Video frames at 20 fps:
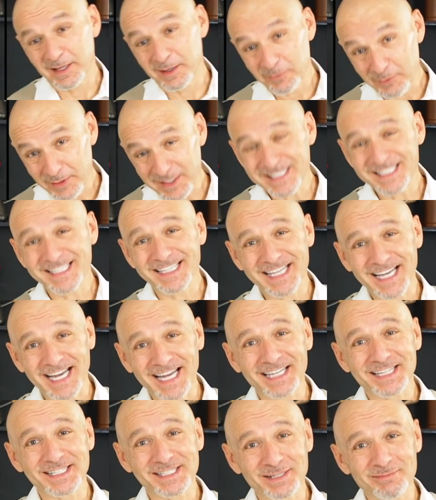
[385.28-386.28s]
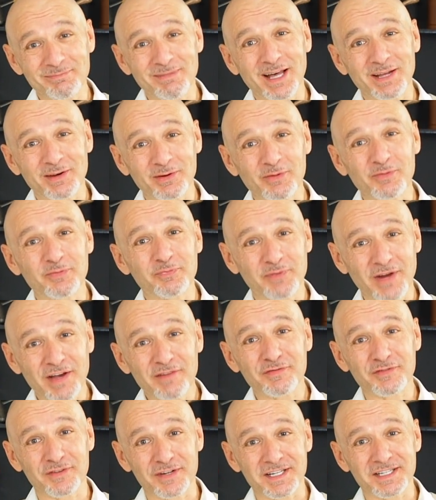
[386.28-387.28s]
which again is a matter of
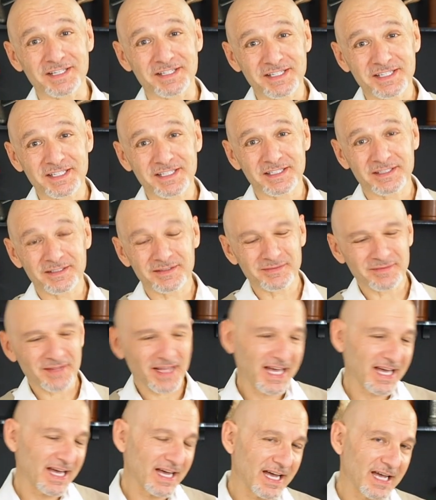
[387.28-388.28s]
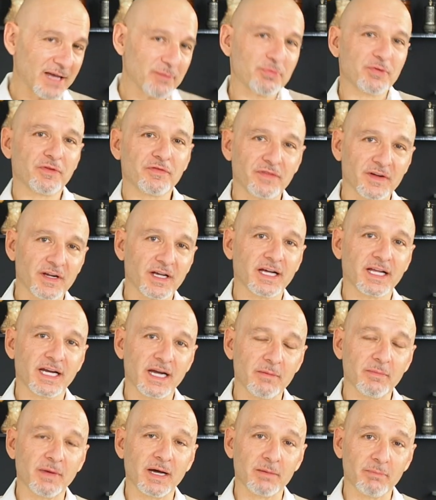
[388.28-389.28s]
preference. I prefer
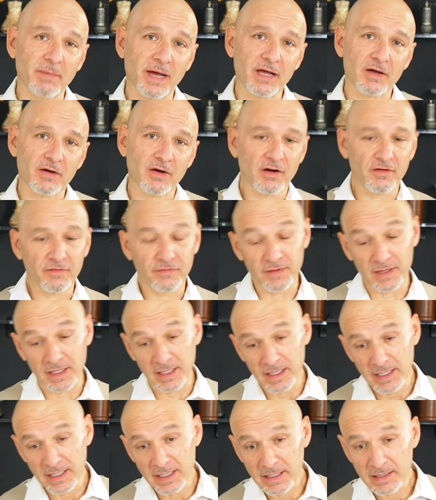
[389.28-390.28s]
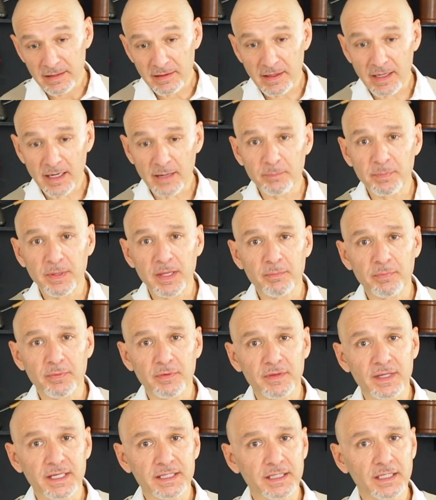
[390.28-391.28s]
crema in my coffee. There are people
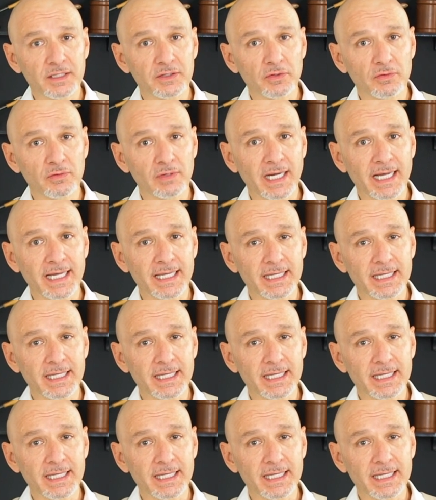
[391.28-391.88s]
that they don't like